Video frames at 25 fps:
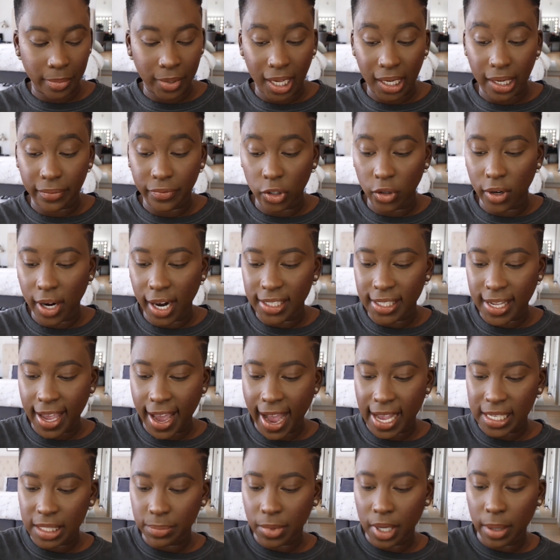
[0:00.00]
A lot of you guys
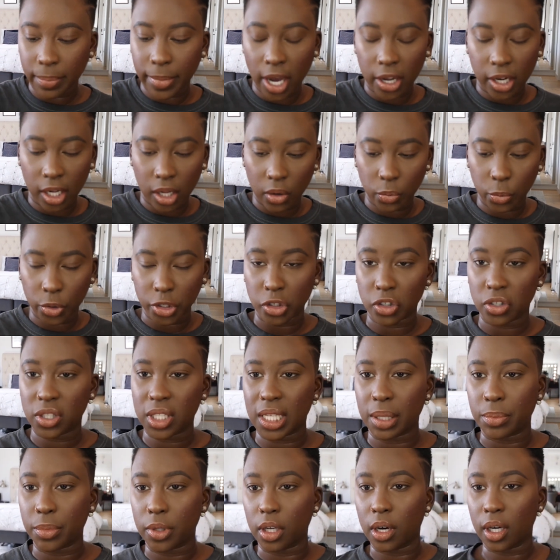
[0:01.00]
ask me about it when you
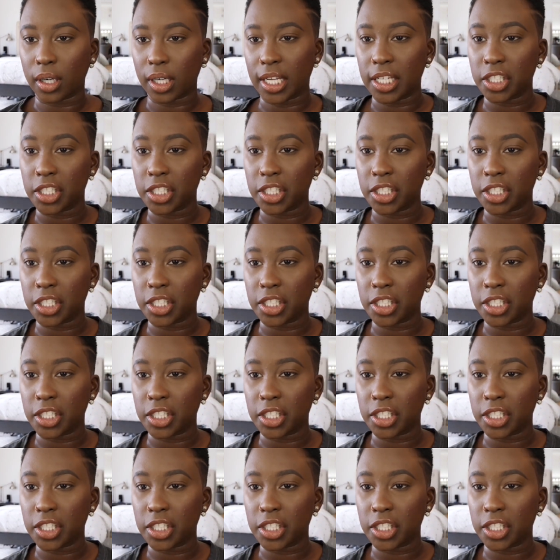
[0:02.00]
see me on